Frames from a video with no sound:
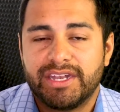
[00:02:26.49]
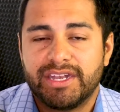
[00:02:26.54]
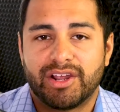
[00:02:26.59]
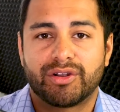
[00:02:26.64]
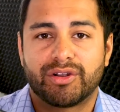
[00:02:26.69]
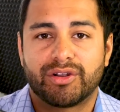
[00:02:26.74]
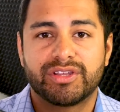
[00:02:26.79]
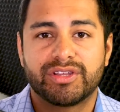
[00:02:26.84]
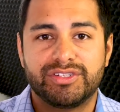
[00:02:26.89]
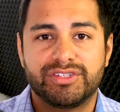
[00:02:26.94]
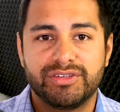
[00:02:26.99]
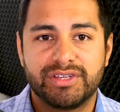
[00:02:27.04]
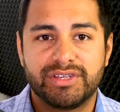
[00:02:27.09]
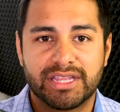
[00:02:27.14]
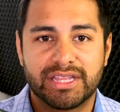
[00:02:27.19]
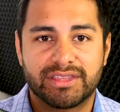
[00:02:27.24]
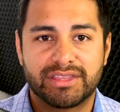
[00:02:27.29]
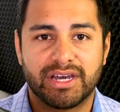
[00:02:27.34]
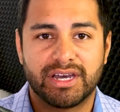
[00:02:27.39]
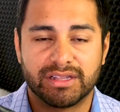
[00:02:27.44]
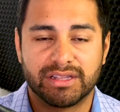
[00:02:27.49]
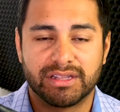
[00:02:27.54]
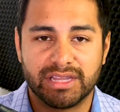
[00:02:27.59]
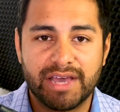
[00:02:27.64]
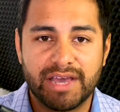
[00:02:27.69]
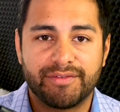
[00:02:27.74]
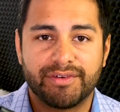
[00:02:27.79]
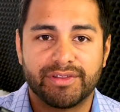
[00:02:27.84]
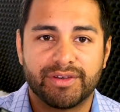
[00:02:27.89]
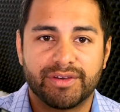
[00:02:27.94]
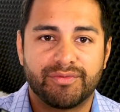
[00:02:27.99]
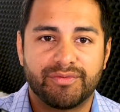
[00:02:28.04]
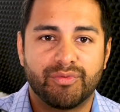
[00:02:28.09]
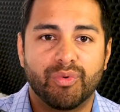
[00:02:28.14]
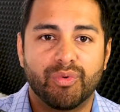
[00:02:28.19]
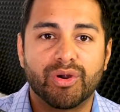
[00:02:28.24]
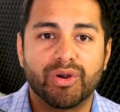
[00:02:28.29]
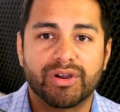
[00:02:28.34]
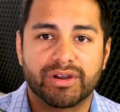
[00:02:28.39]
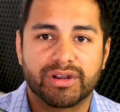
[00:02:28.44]
Not only do you get a level of
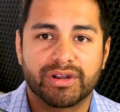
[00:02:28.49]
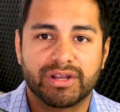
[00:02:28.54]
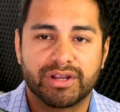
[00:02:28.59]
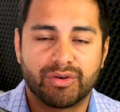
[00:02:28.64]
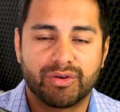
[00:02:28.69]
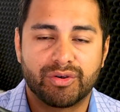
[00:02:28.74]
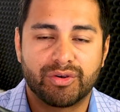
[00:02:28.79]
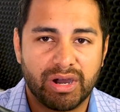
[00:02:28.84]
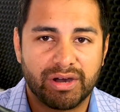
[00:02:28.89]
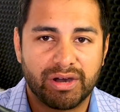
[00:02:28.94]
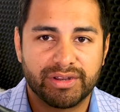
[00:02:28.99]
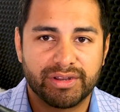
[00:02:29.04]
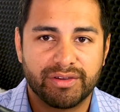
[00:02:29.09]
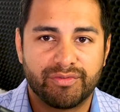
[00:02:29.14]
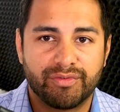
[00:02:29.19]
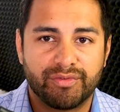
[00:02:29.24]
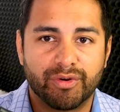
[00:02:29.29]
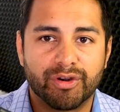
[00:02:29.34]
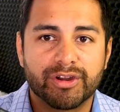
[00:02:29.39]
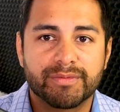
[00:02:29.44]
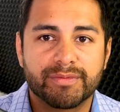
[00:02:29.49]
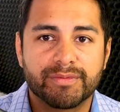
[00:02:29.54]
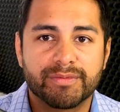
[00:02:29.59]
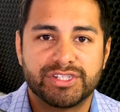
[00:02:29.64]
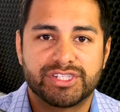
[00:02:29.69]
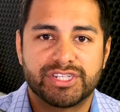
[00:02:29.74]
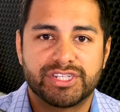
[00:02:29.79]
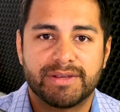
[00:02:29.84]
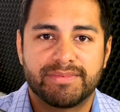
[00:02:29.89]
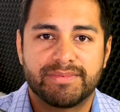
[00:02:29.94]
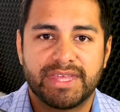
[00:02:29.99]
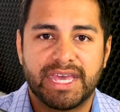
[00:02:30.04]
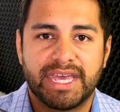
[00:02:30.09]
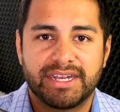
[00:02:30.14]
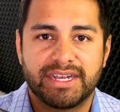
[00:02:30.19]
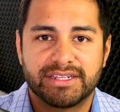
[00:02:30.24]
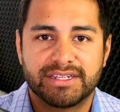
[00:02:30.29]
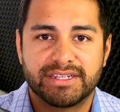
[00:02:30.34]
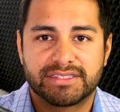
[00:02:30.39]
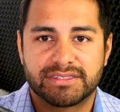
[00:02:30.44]
work, a quality of workmanship
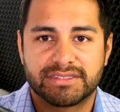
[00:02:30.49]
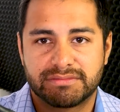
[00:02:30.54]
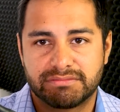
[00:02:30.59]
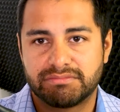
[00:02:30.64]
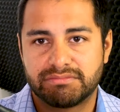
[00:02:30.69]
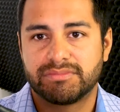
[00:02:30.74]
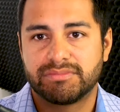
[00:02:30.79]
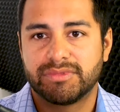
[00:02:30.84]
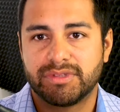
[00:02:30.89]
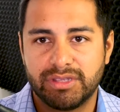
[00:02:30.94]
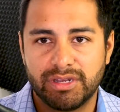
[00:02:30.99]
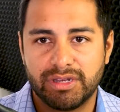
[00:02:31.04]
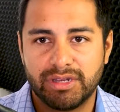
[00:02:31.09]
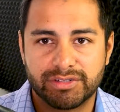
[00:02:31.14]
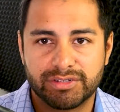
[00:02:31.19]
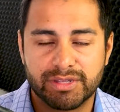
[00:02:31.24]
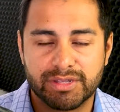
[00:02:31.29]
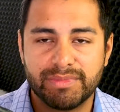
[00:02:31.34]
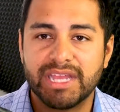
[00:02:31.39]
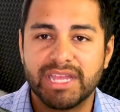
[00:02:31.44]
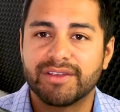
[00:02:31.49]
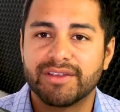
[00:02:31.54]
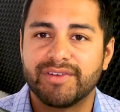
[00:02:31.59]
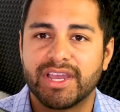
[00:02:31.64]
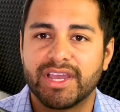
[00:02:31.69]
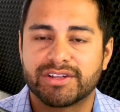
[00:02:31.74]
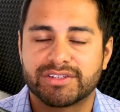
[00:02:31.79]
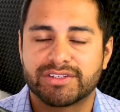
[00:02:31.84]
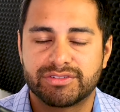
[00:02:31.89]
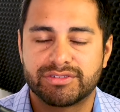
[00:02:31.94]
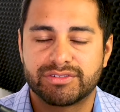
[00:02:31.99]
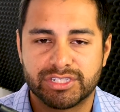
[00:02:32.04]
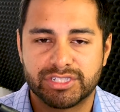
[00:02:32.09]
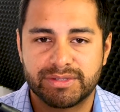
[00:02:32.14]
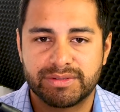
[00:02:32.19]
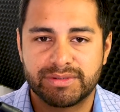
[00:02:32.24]
that is, you know, to manufacturer